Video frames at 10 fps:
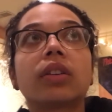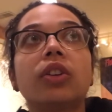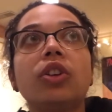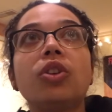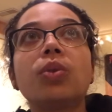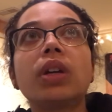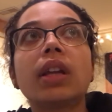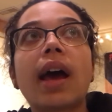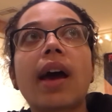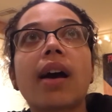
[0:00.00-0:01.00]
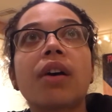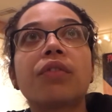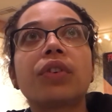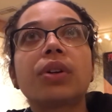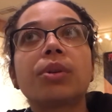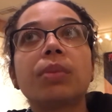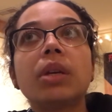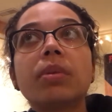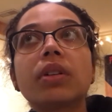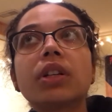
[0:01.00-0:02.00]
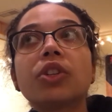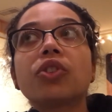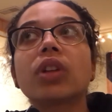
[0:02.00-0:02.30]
you can have people in your